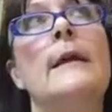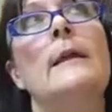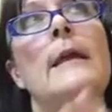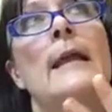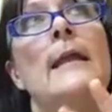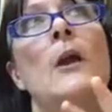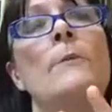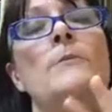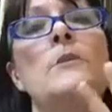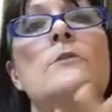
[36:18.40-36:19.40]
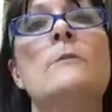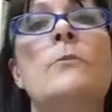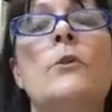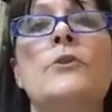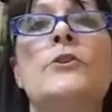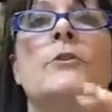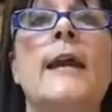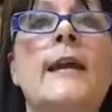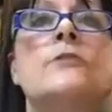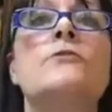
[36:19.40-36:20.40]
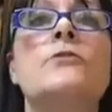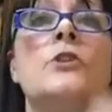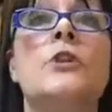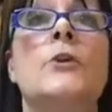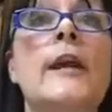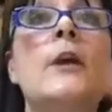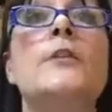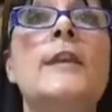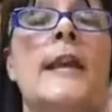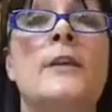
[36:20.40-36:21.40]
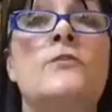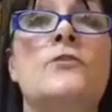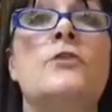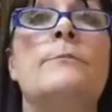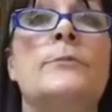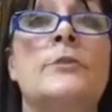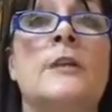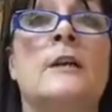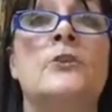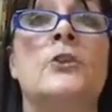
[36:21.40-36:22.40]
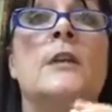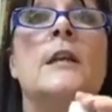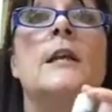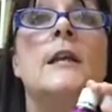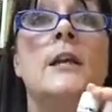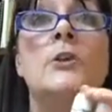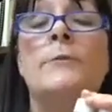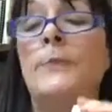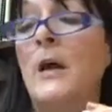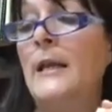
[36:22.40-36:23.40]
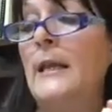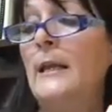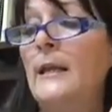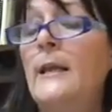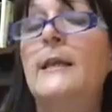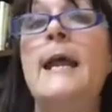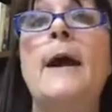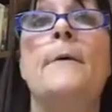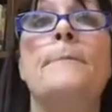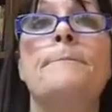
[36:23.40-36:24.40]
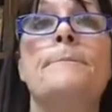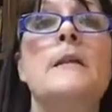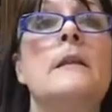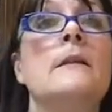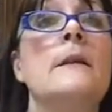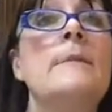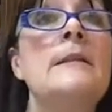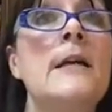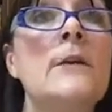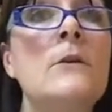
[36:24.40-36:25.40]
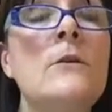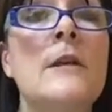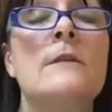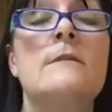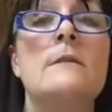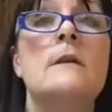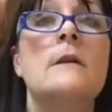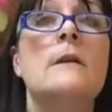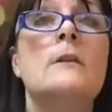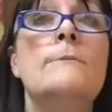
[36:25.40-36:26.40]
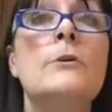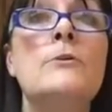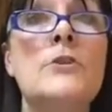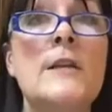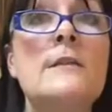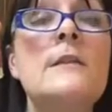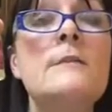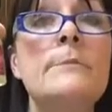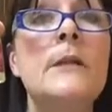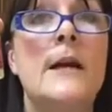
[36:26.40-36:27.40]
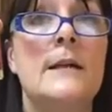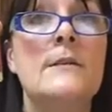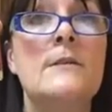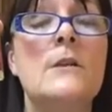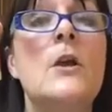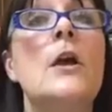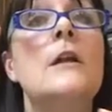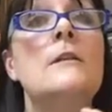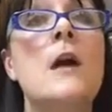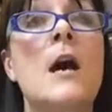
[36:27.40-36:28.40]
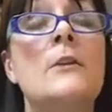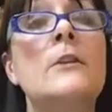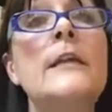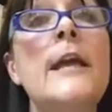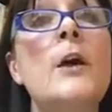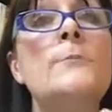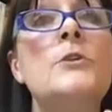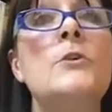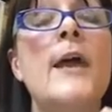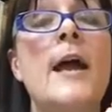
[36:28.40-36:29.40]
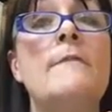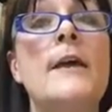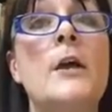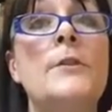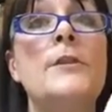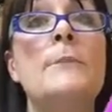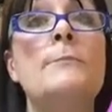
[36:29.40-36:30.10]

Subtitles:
and help to support your estrogen, your healthy estrogen production in your body. Now, let me tell you this. The Progessence Plus not only helps you have healthy